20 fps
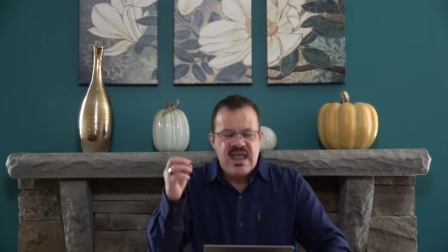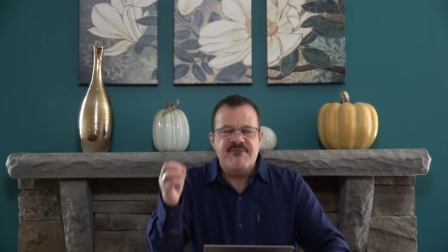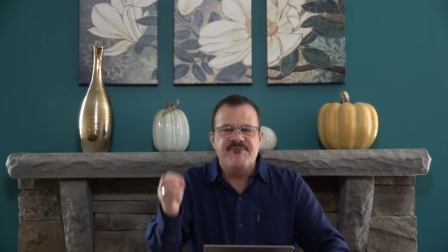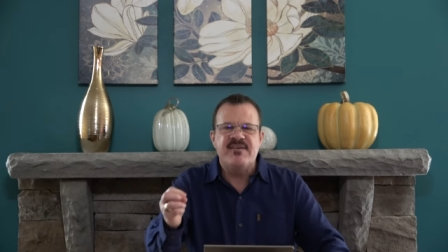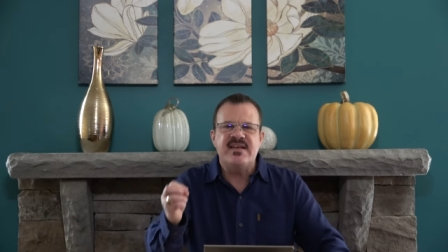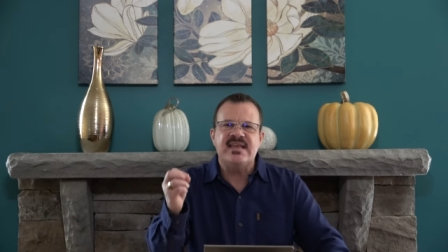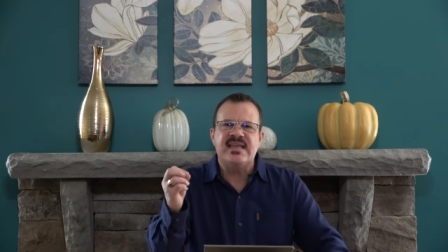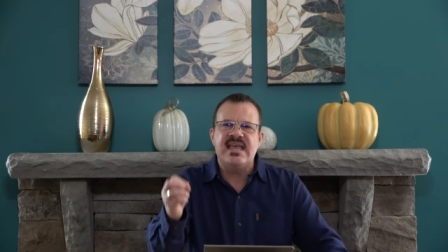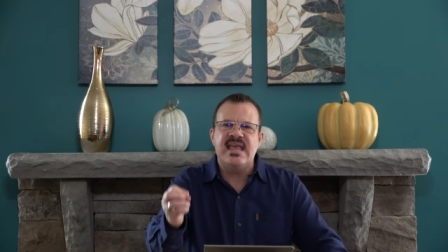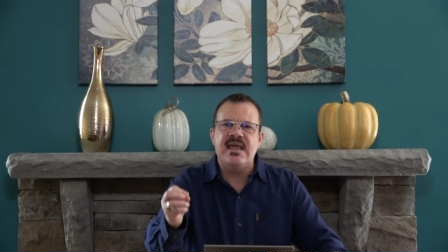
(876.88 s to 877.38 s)

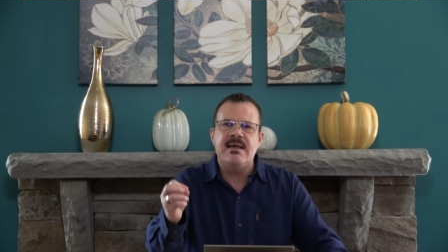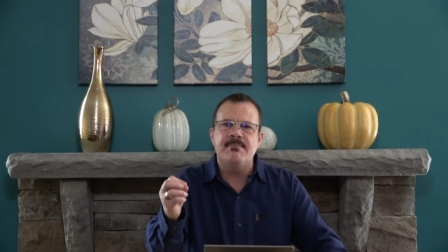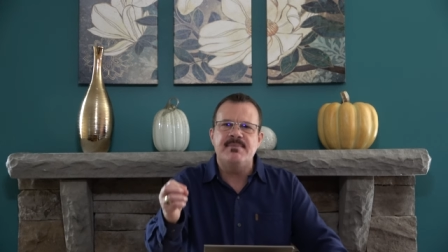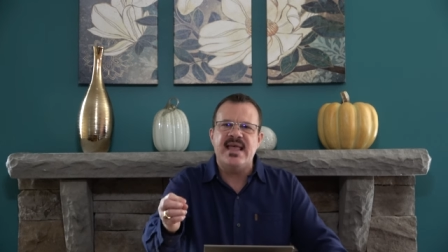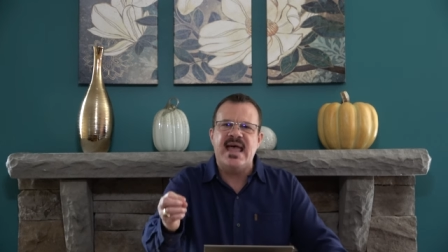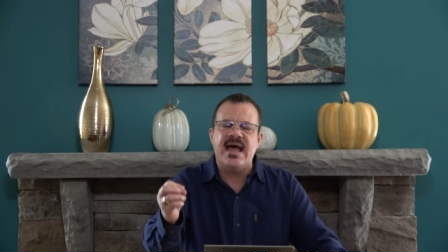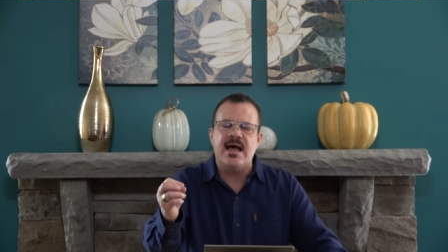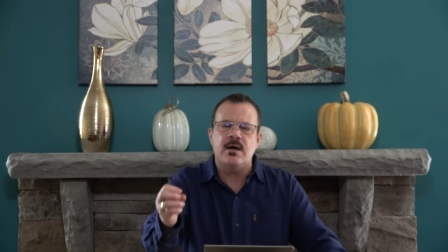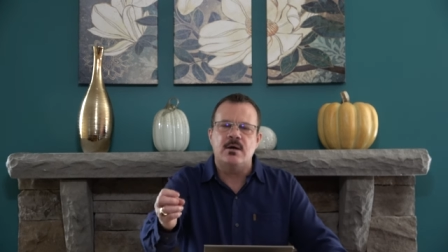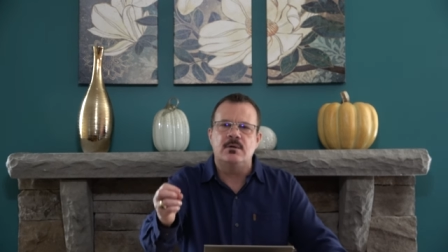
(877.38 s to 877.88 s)
if it came
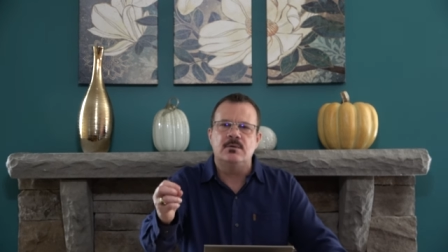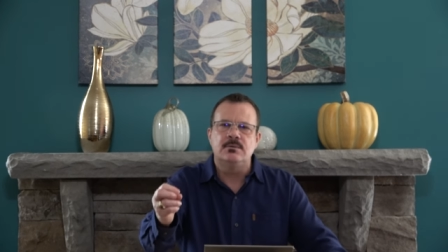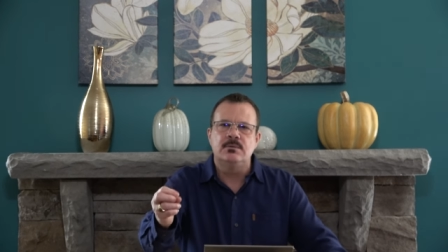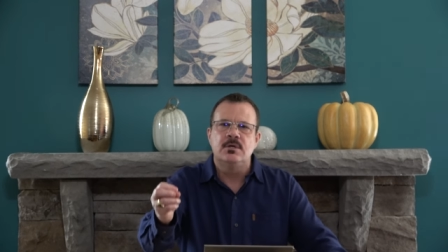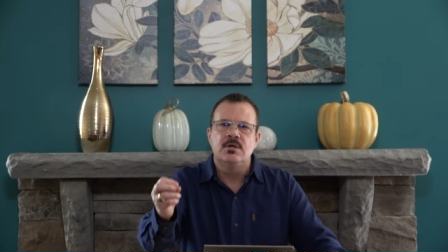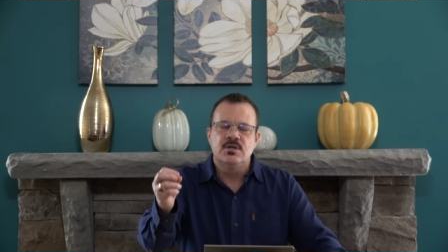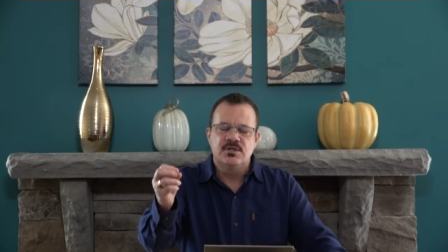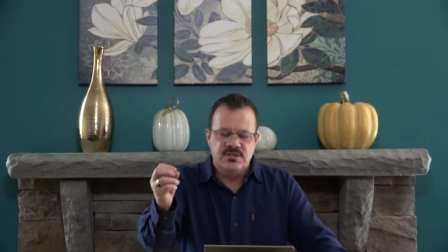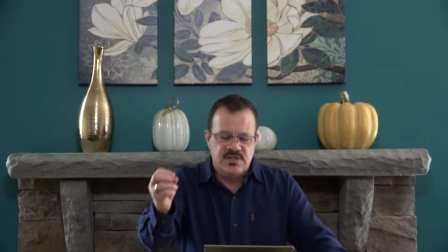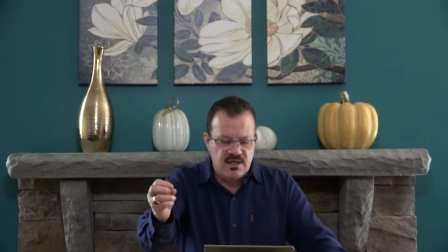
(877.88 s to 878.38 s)

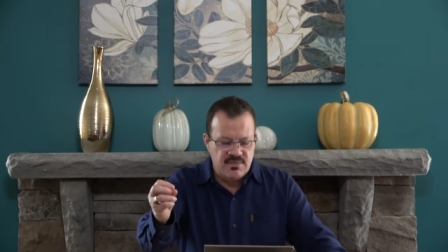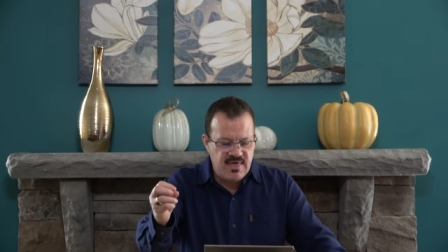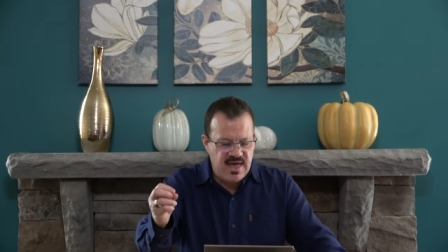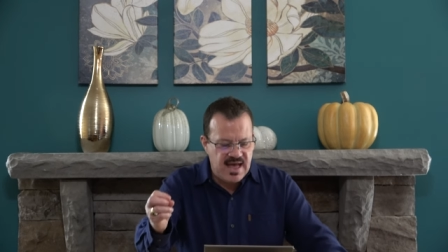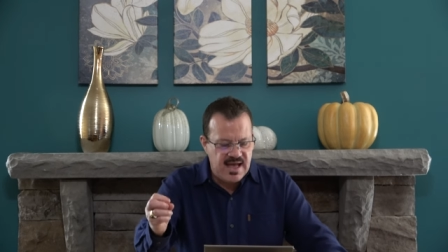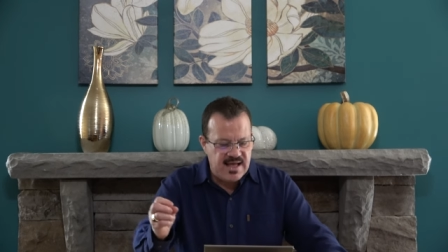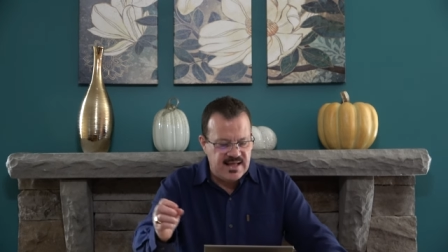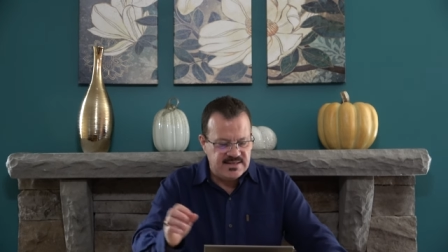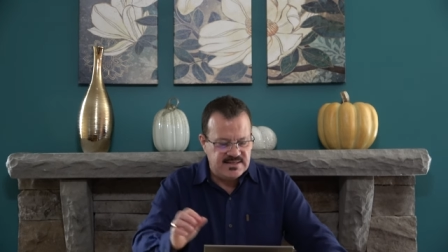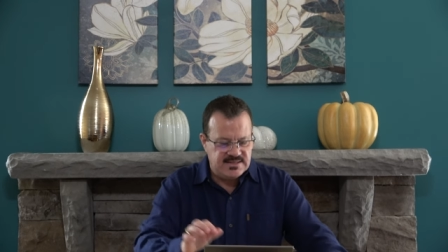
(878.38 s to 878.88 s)
down to
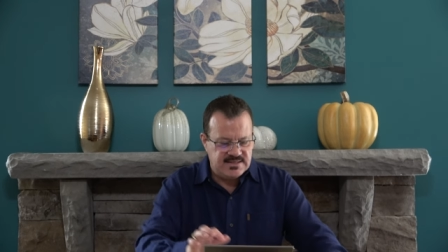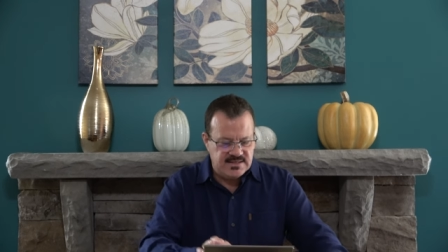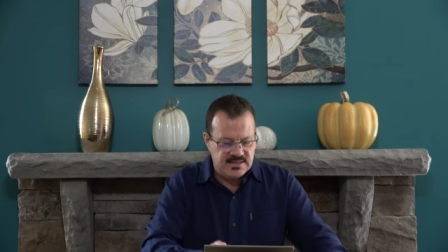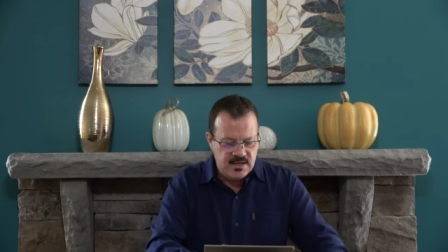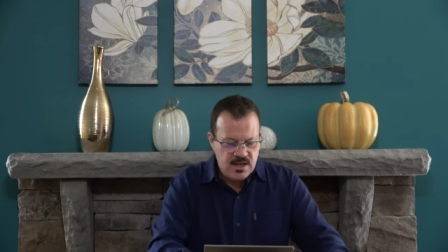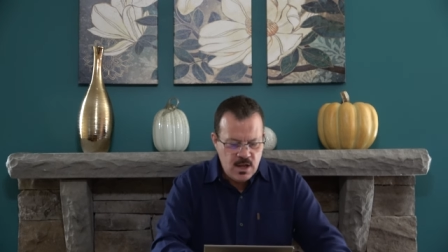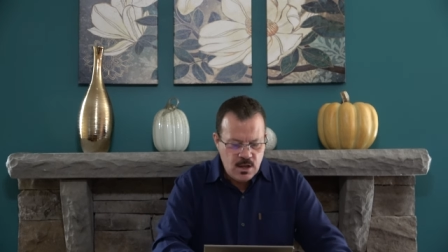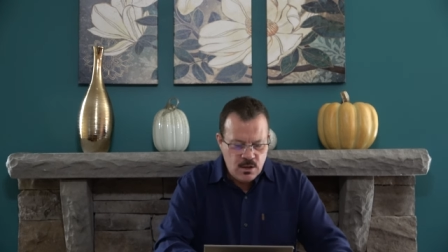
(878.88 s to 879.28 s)
that.